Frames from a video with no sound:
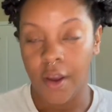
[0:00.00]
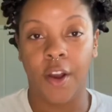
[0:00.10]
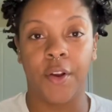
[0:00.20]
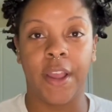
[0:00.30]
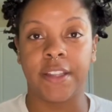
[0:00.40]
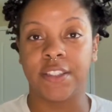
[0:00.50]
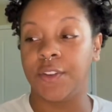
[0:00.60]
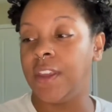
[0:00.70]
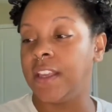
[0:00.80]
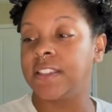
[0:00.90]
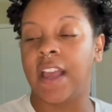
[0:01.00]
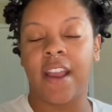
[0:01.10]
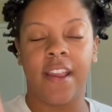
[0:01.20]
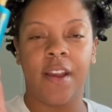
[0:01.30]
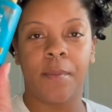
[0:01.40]
Okay, so yes, I
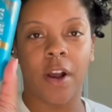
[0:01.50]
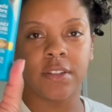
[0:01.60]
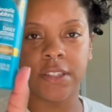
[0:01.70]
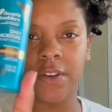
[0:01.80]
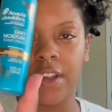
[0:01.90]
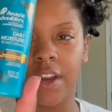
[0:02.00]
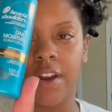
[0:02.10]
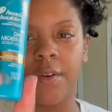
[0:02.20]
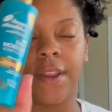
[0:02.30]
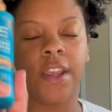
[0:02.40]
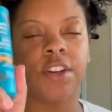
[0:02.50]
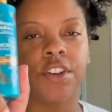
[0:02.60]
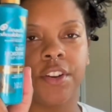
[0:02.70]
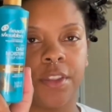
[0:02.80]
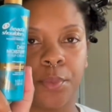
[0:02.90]
am also gonna go in
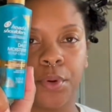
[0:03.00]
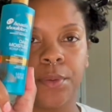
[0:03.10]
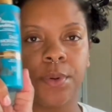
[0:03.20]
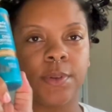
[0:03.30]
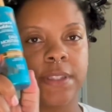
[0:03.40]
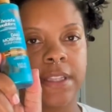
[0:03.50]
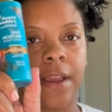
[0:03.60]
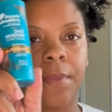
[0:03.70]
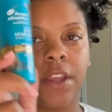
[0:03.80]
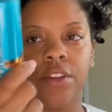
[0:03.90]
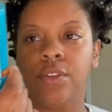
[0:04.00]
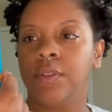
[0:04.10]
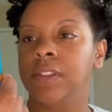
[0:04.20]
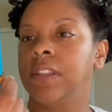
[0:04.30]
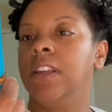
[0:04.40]
during the pre-poo step and
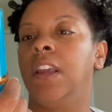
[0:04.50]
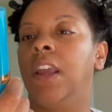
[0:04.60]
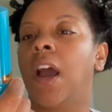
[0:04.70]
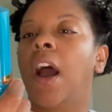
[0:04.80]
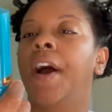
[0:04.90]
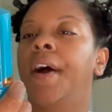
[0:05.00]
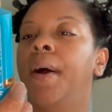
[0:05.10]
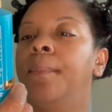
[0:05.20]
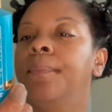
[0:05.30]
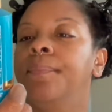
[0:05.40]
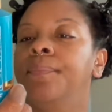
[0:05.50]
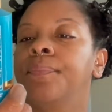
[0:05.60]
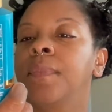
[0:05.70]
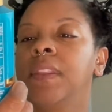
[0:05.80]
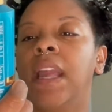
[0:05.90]
use the
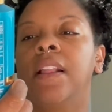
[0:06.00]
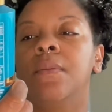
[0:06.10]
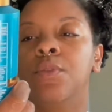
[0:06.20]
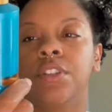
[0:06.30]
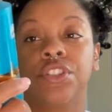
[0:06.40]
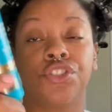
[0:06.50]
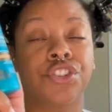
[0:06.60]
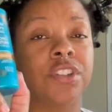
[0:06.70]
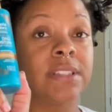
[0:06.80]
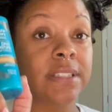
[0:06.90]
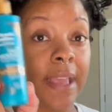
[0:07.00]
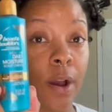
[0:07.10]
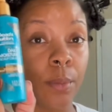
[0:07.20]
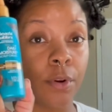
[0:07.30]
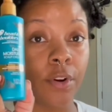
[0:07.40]
Daily Moisture
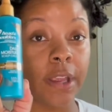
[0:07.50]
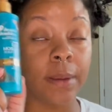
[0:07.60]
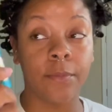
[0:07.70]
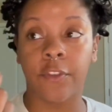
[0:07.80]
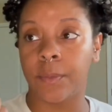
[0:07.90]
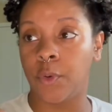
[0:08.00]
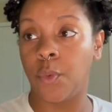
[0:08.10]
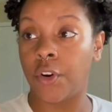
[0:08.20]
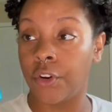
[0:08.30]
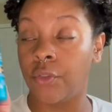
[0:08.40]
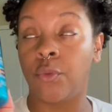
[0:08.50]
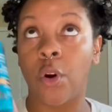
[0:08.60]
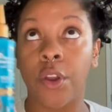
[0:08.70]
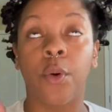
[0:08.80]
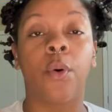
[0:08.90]
Scalp Cream from the
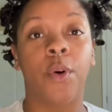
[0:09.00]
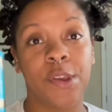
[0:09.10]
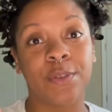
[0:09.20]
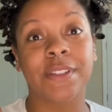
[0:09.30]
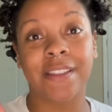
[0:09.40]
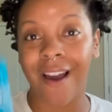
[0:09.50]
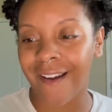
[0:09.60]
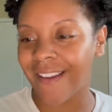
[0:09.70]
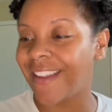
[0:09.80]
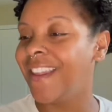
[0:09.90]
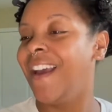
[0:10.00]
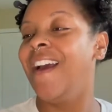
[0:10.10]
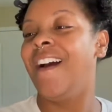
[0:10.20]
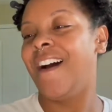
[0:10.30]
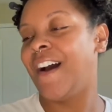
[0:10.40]
Royal Oils line
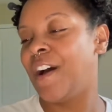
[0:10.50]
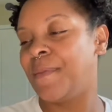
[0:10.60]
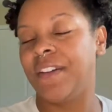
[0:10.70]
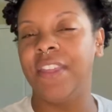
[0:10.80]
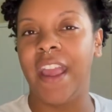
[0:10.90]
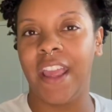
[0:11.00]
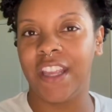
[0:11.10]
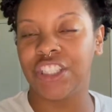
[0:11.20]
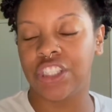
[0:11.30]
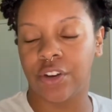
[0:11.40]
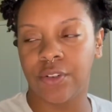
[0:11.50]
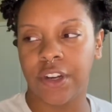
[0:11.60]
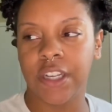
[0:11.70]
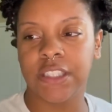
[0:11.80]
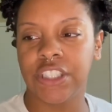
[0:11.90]
of the Head and
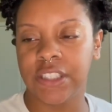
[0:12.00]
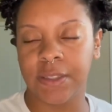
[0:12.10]
Shoulders, just to